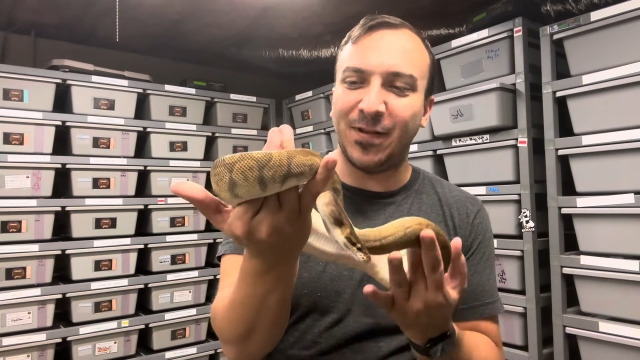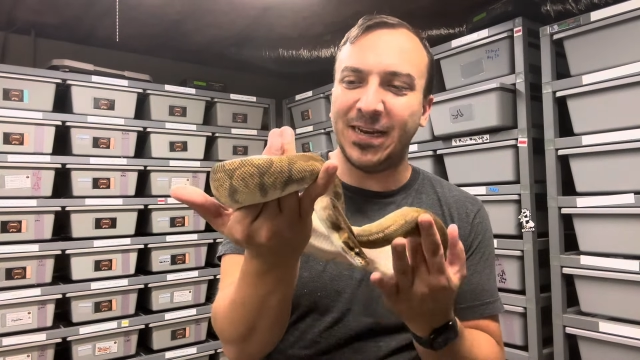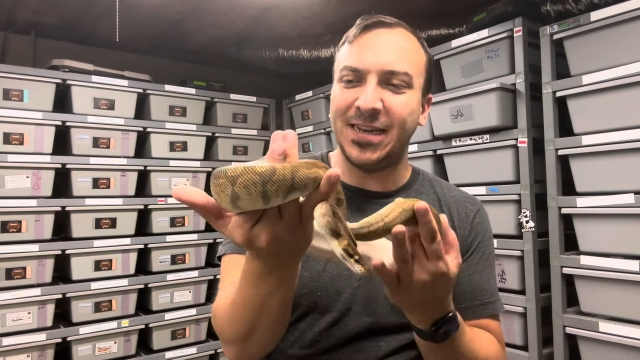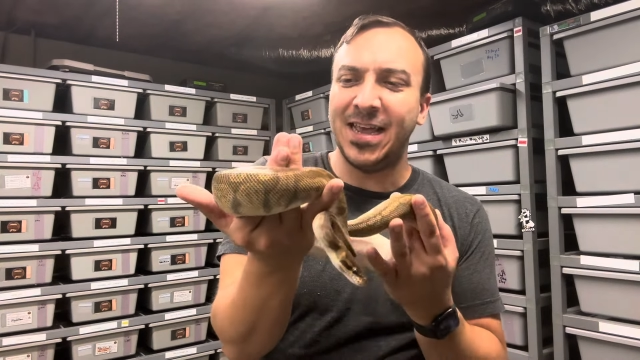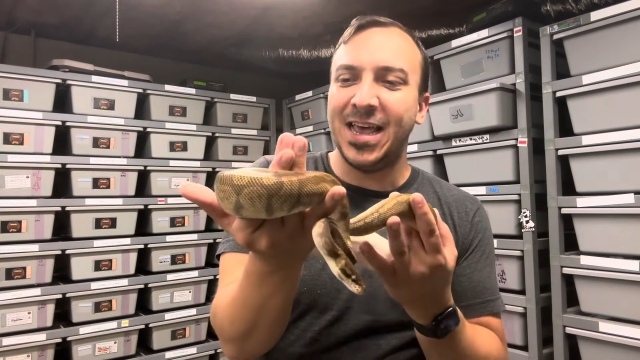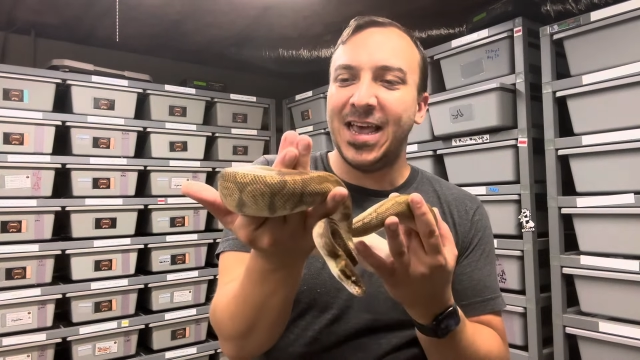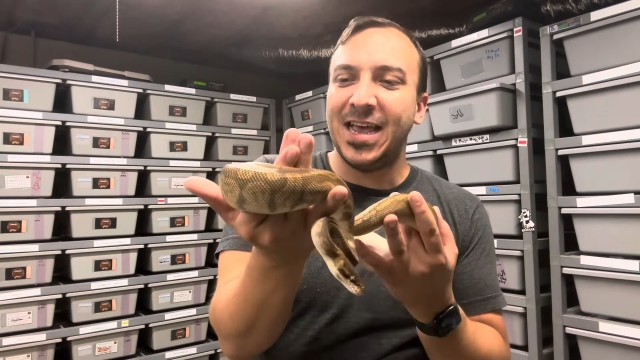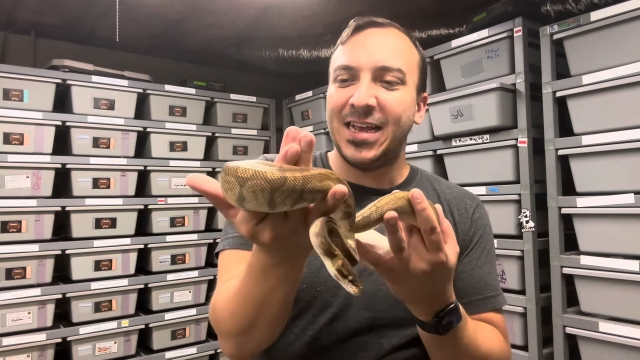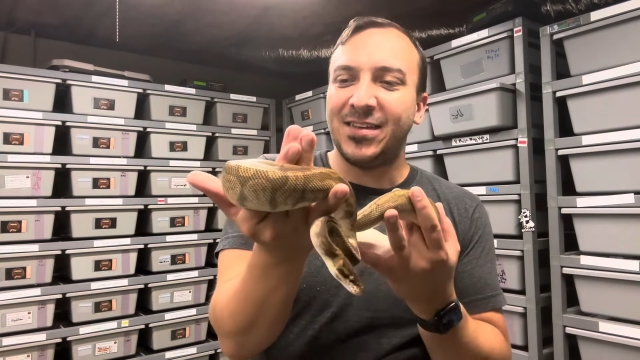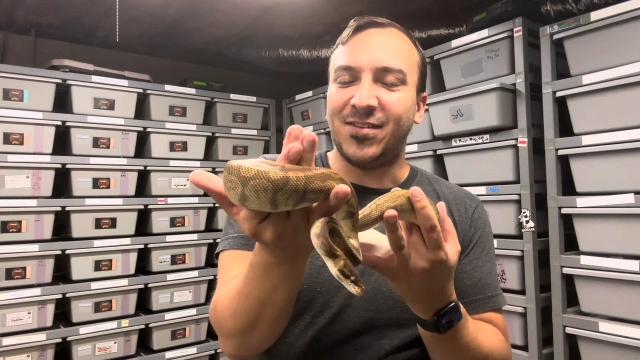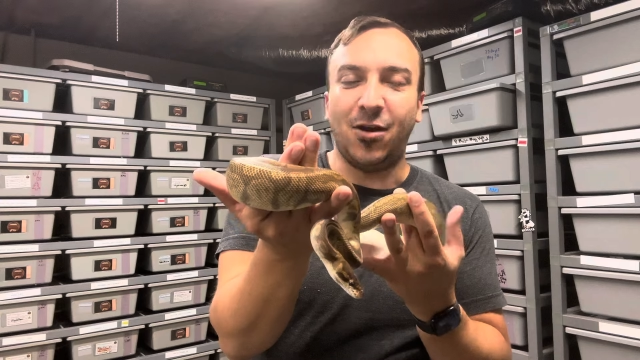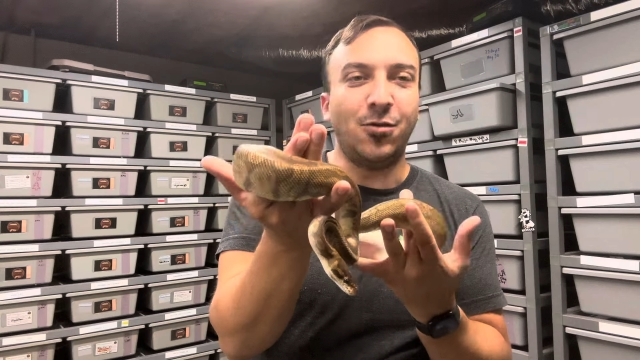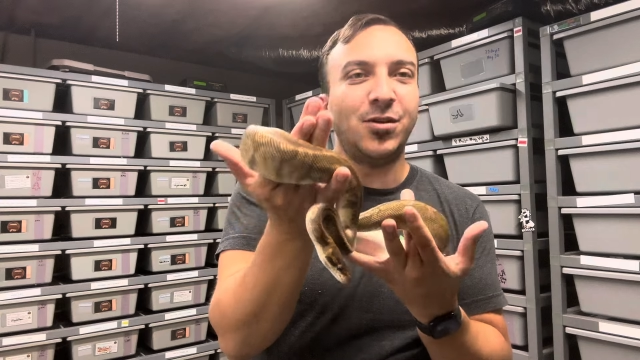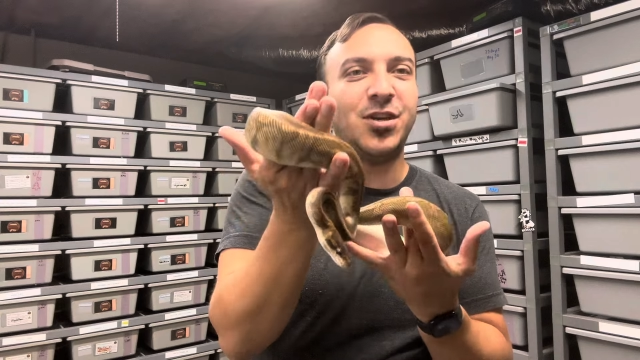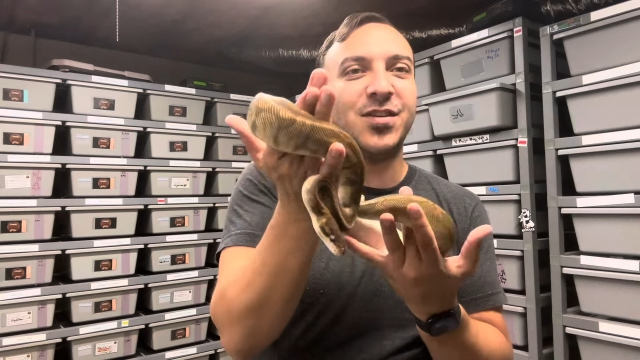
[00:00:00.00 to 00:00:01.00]
and
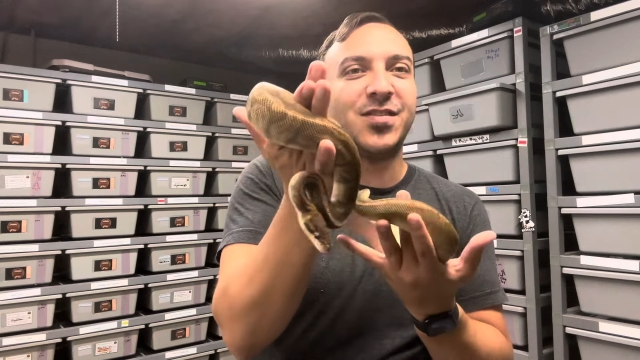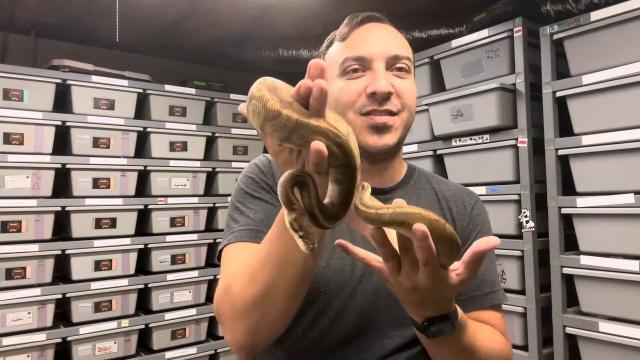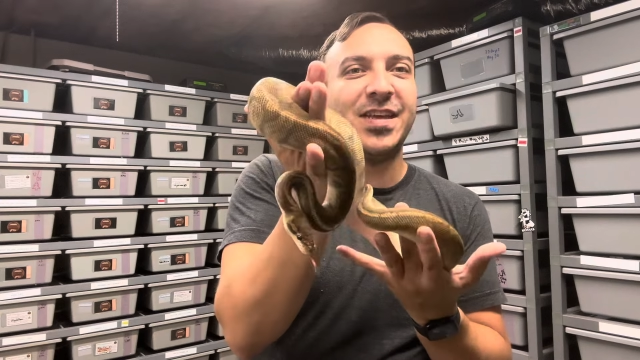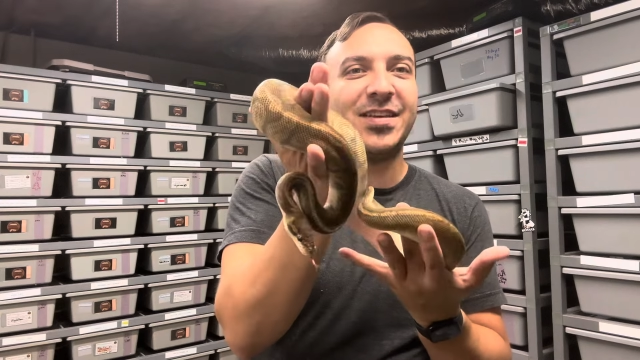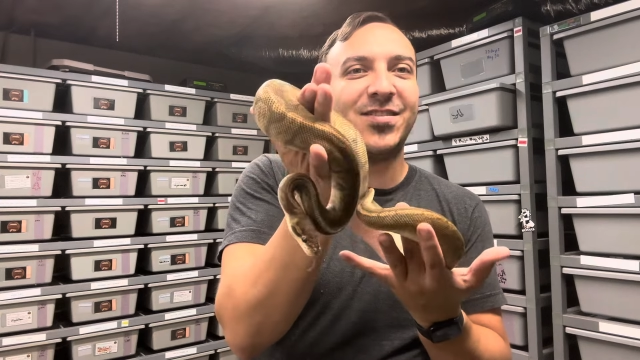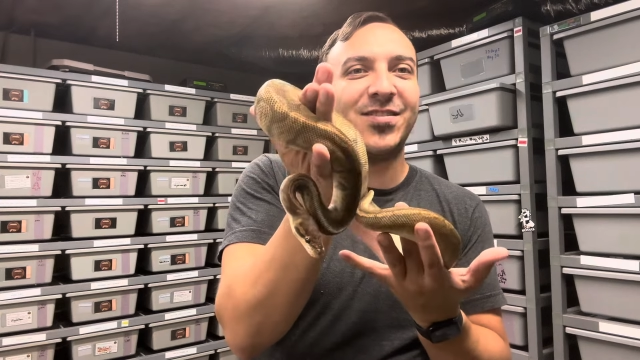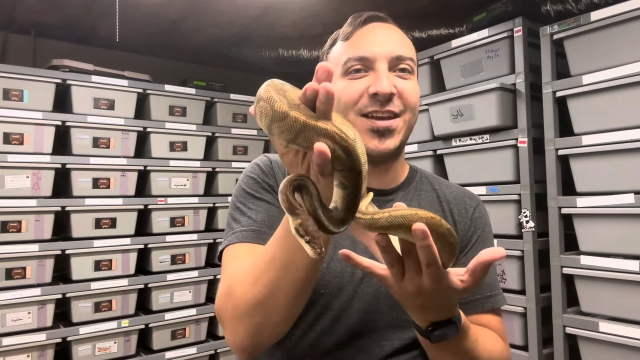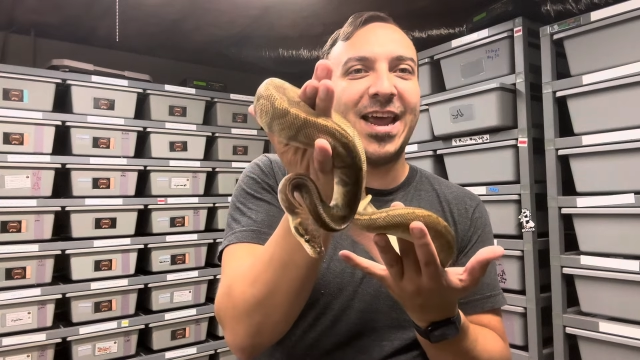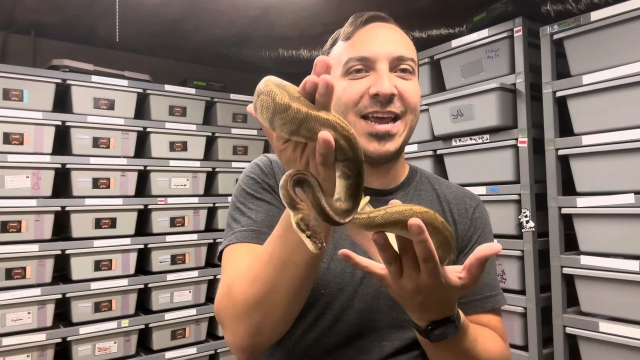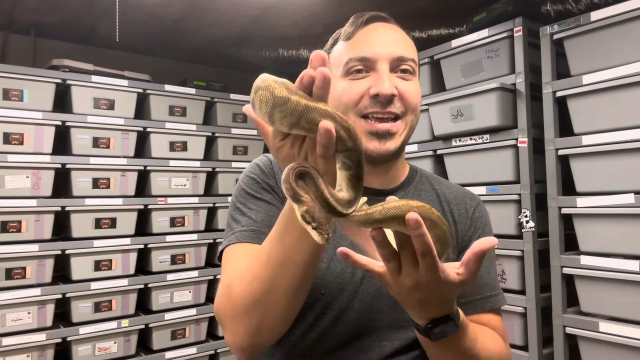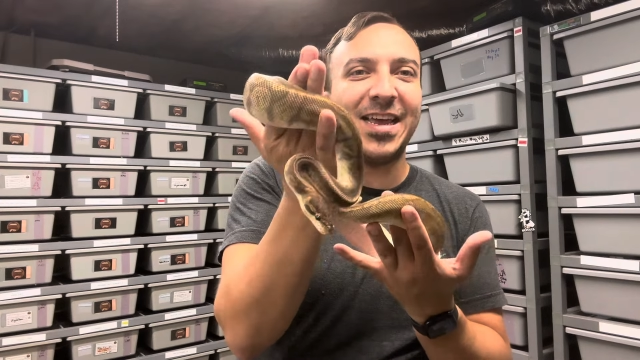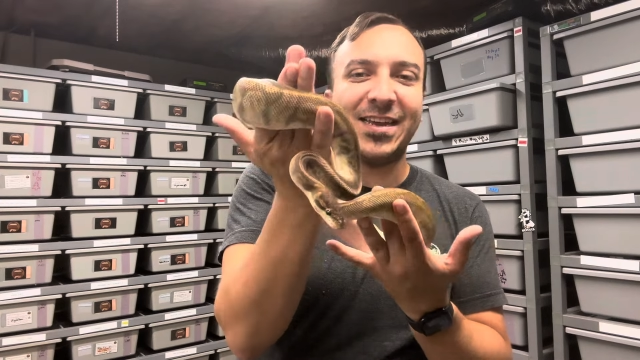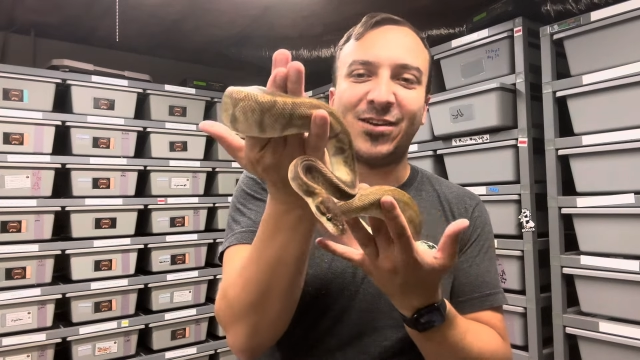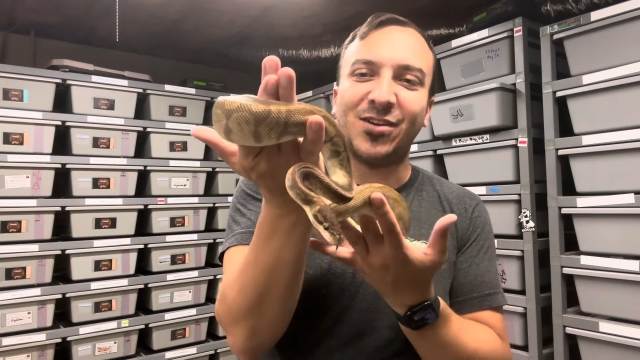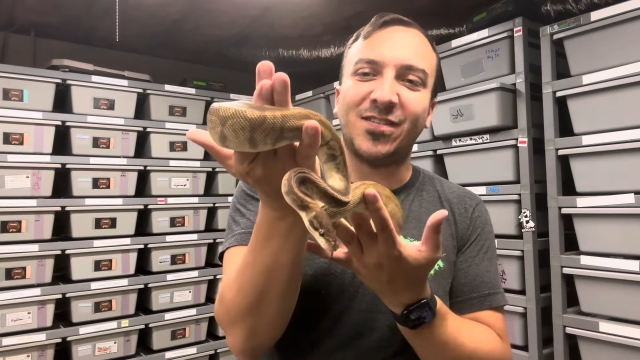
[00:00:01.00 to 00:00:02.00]
so just this
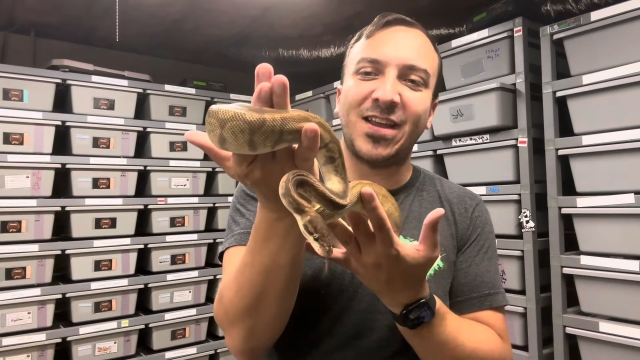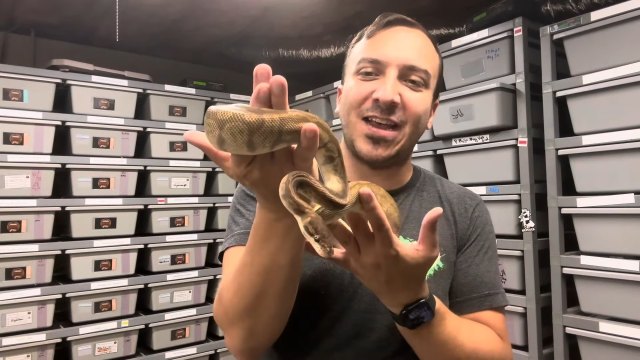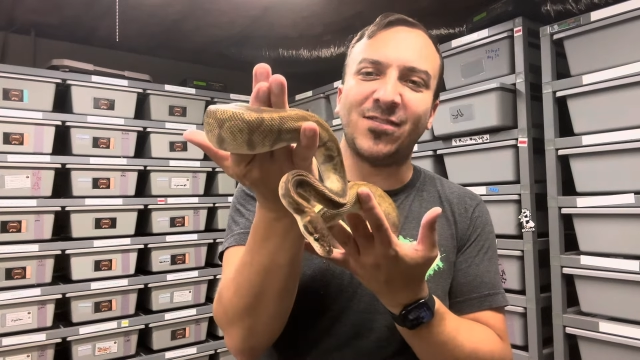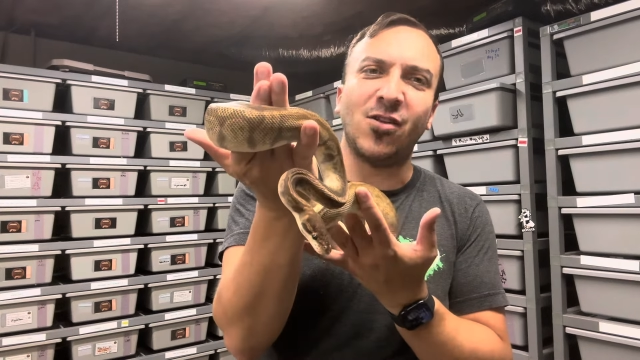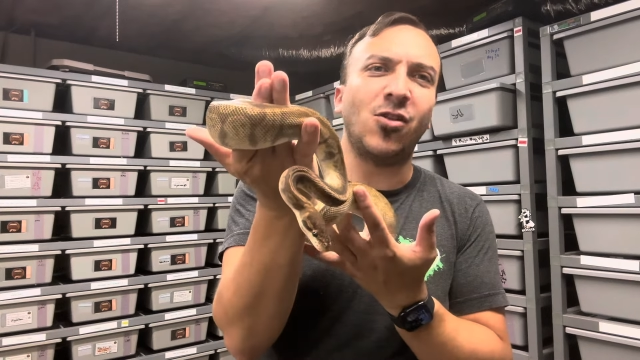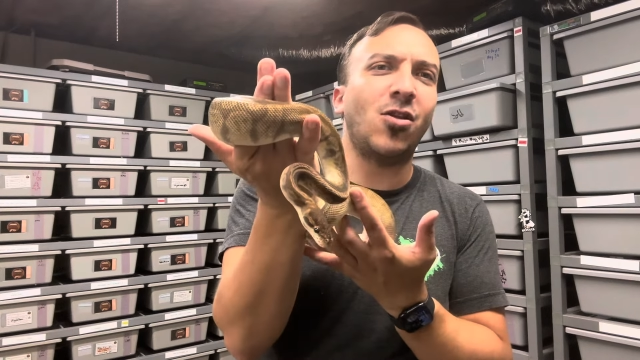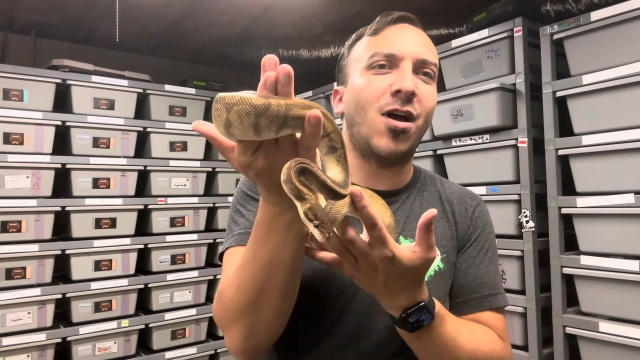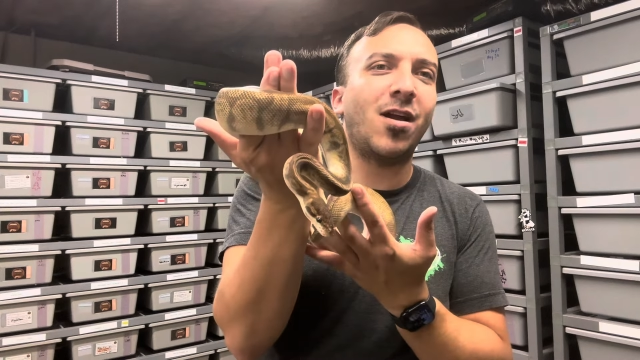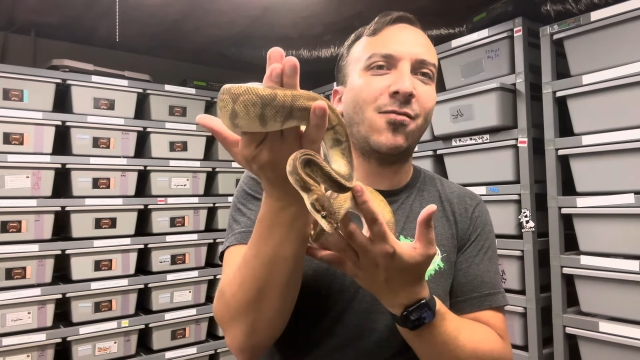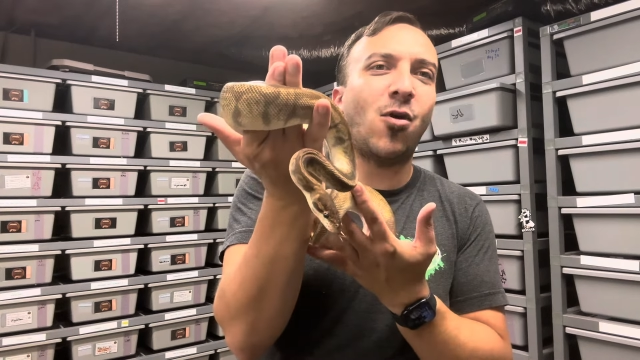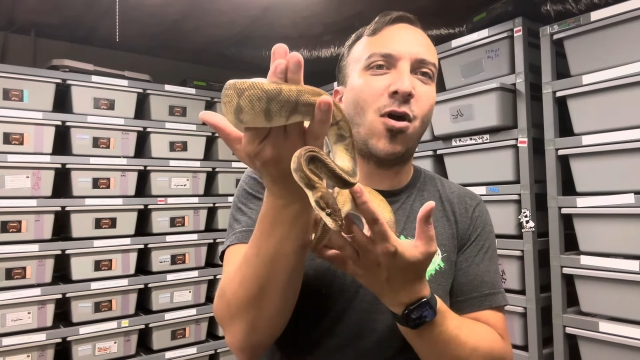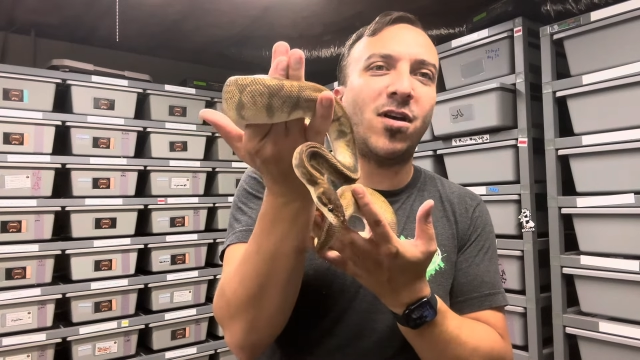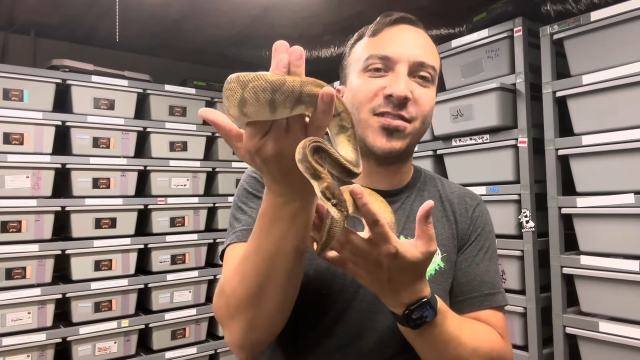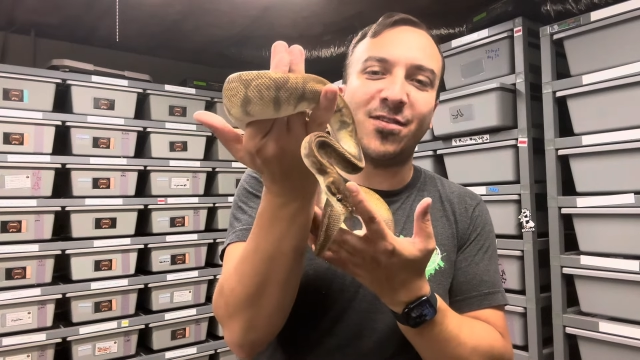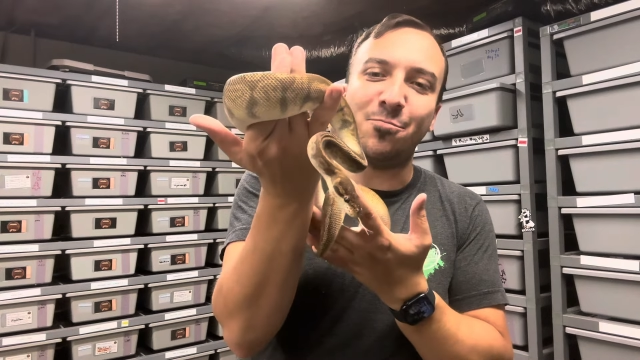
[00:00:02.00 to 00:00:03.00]
snake just has a lot of
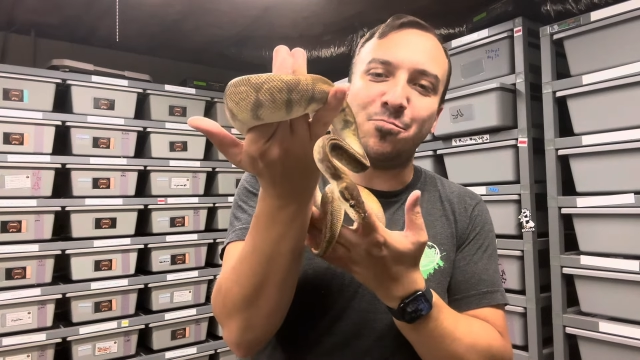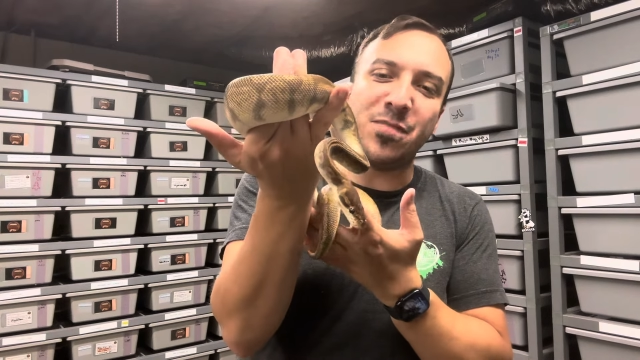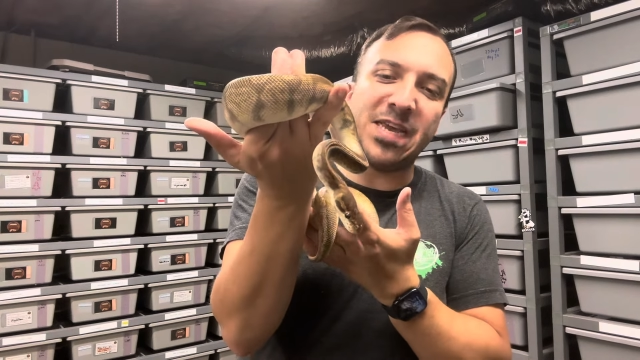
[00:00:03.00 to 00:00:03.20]
awesome